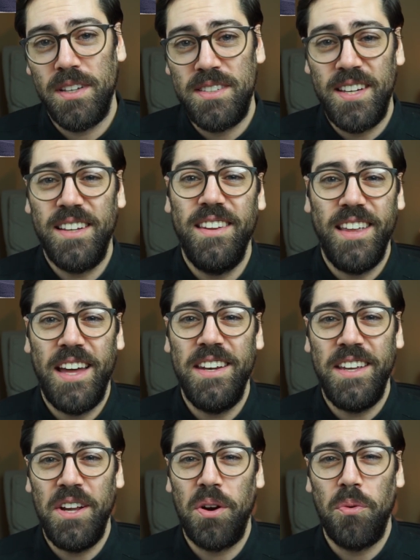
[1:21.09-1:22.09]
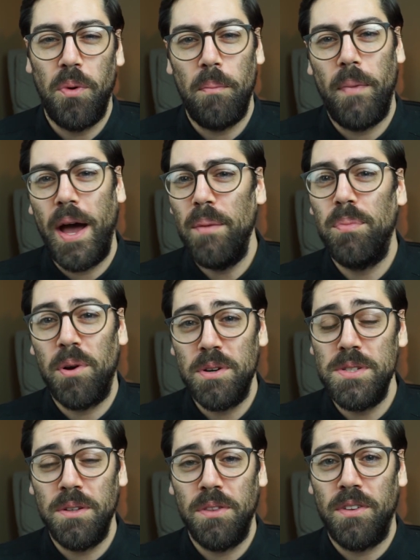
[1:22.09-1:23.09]
Stick to the end to hear what my
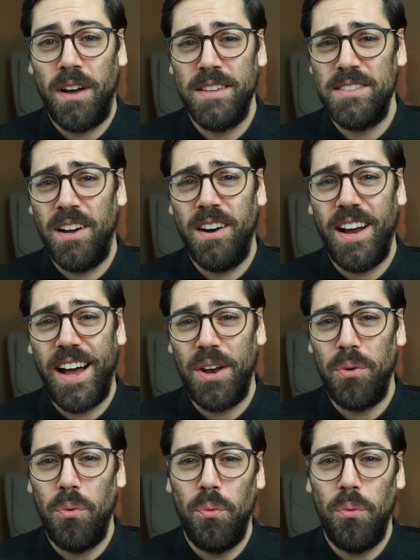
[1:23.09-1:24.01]
personal thoughts are on